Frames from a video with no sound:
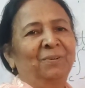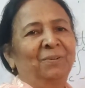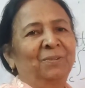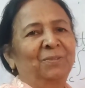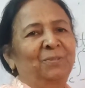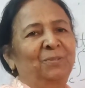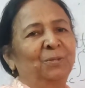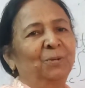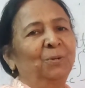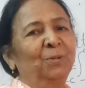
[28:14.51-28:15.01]

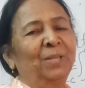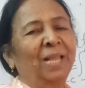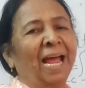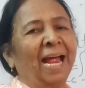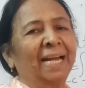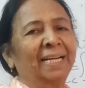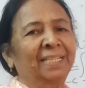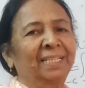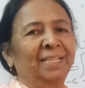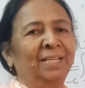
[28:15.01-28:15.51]
so
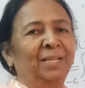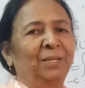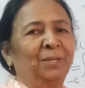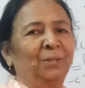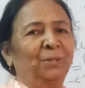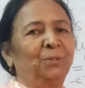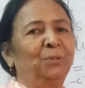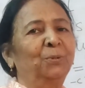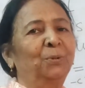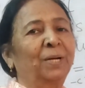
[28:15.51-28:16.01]
that
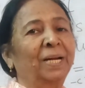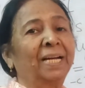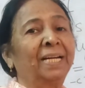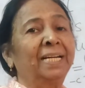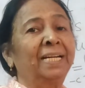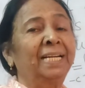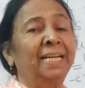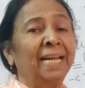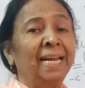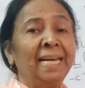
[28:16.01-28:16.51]
you can
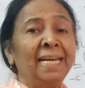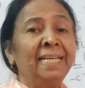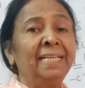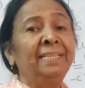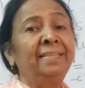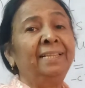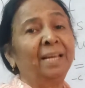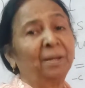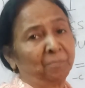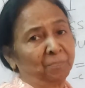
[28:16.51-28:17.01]
tally
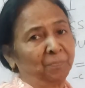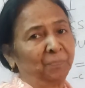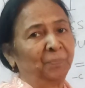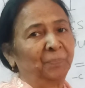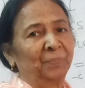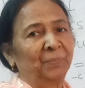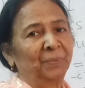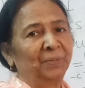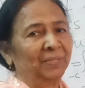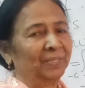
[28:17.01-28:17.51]
them.
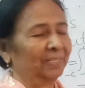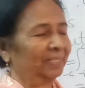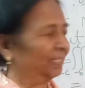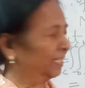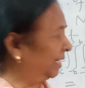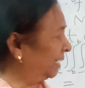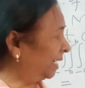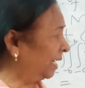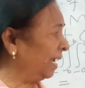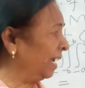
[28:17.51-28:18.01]

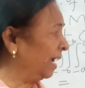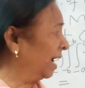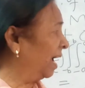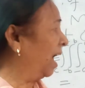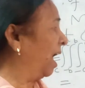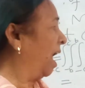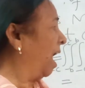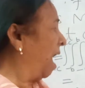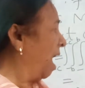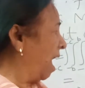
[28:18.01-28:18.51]
Okay?
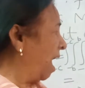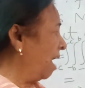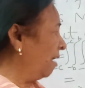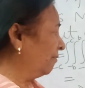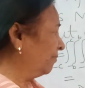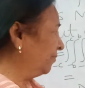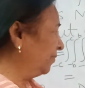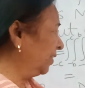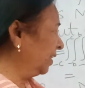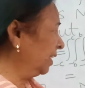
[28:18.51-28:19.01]

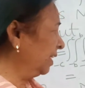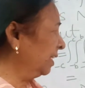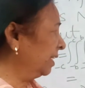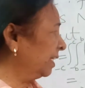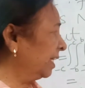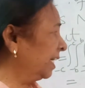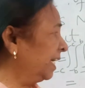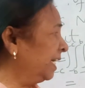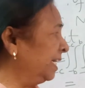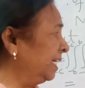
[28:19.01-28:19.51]
After
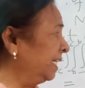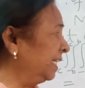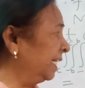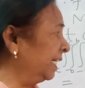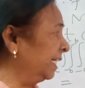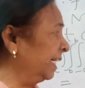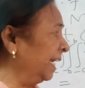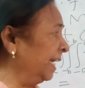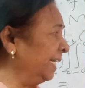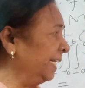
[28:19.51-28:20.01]

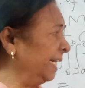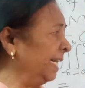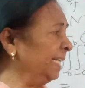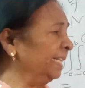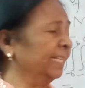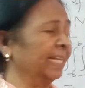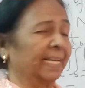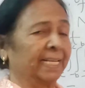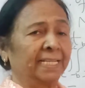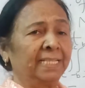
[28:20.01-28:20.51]

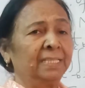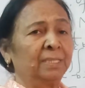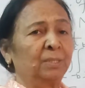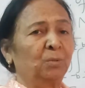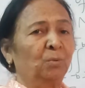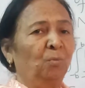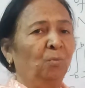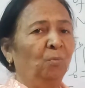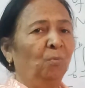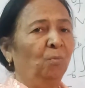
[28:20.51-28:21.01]
integrating this,
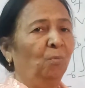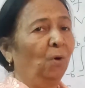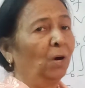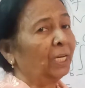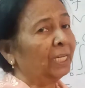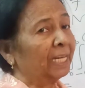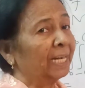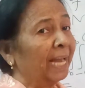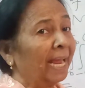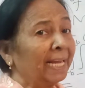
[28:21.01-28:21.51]

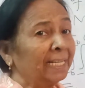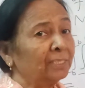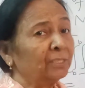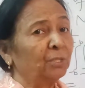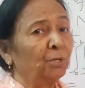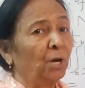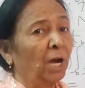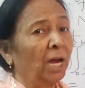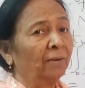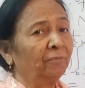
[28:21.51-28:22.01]
what next
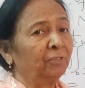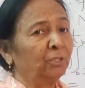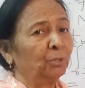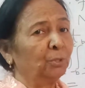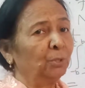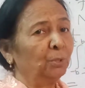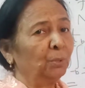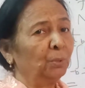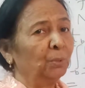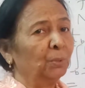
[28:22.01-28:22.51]
you have to
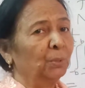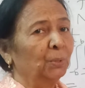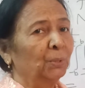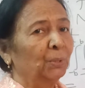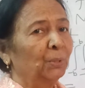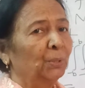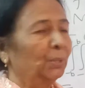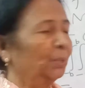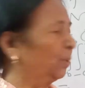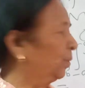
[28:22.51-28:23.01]
do?
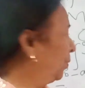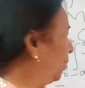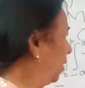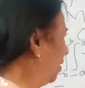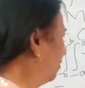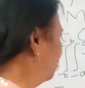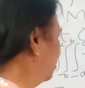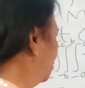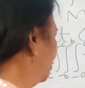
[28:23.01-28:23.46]
You have